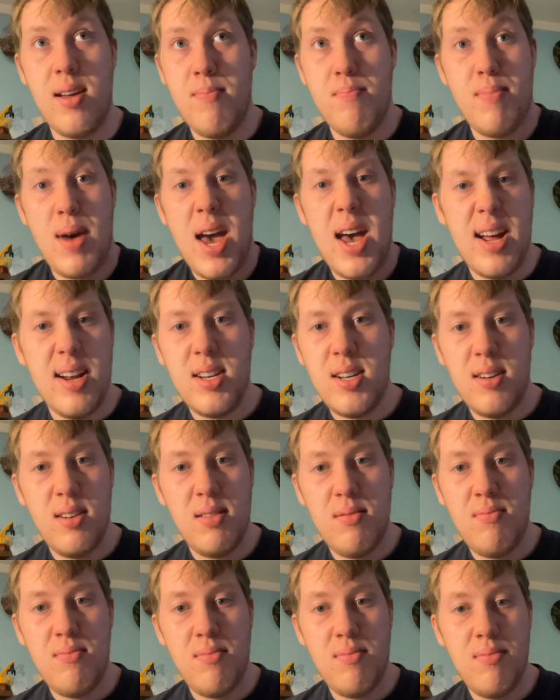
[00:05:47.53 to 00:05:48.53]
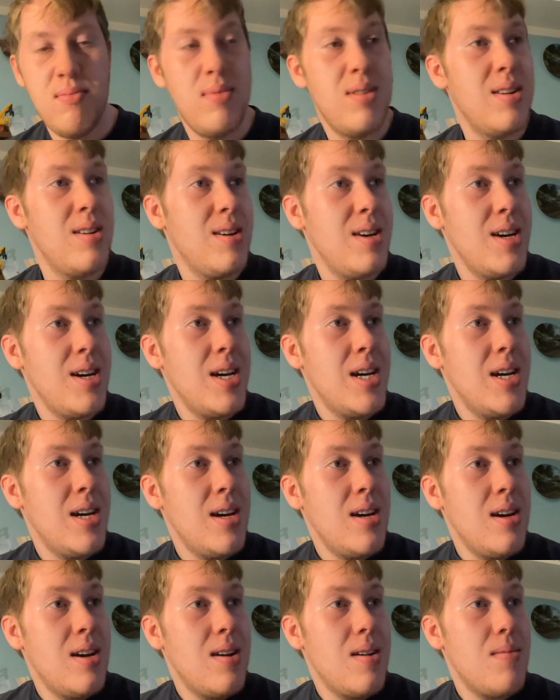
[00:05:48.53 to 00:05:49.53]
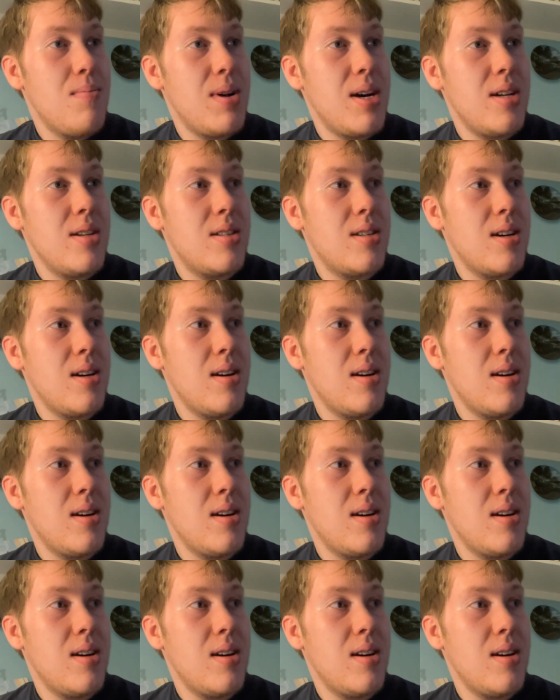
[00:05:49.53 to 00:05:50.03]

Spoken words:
bed. But